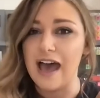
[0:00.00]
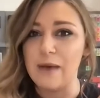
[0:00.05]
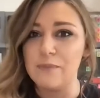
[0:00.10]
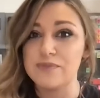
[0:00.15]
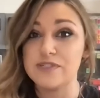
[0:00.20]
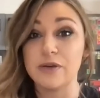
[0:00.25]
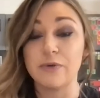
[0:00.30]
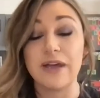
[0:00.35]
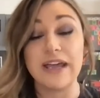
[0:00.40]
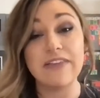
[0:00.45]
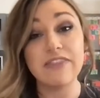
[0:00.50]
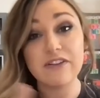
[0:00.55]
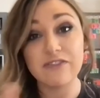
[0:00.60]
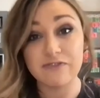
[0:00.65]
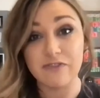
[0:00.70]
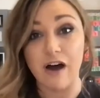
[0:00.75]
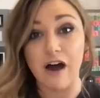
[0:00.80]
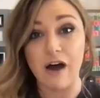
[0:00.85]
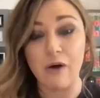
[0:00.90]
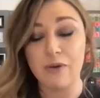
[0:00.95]
So in the
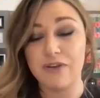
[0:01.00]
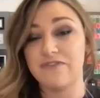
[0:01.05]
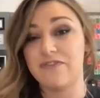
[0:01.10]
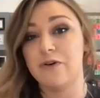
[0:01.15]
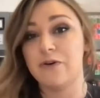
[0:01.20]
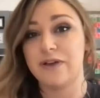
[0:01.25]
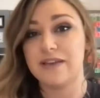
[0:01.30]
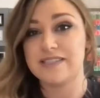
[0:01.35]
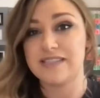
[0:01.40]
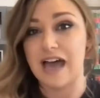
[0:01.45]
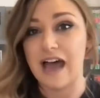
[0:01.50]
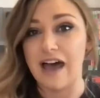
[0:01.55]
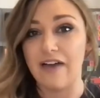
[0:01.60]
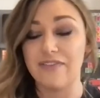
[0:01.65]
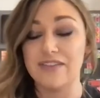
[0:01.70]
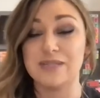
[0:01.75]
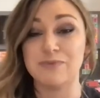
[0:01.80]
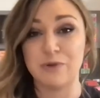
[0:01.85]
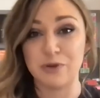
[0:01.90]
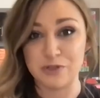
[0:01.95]
fall, we focus on
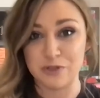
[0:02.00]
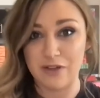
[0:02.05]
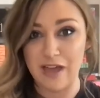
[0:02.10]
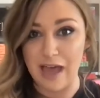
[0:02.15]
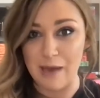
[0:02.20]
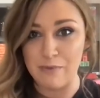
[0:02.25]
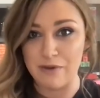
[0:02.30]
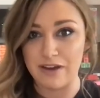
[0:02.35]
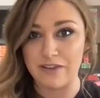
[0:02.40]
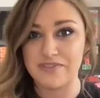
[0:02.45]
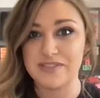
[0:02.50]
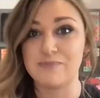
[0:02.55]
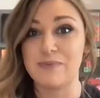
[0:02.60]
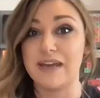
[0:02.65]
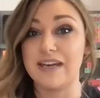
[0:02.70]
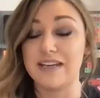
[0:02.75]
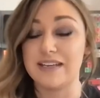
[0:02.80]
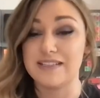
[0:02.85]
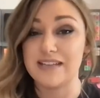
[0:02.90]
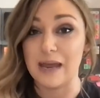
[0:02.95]
the spiritual habit of
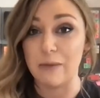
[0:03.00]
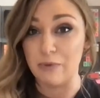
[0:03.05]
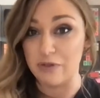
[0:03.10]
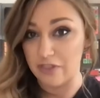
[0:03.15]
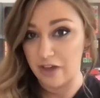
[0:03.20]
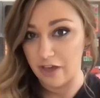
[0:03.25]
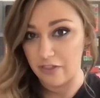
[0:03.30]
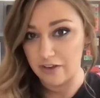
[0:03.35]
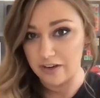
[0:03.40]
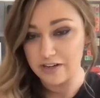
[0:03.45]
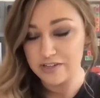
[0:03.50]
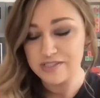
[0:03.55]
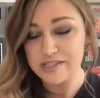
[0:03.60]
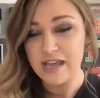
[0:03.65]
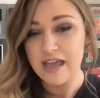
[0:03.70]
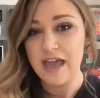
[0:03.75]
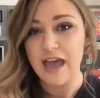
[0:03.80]
spending time with others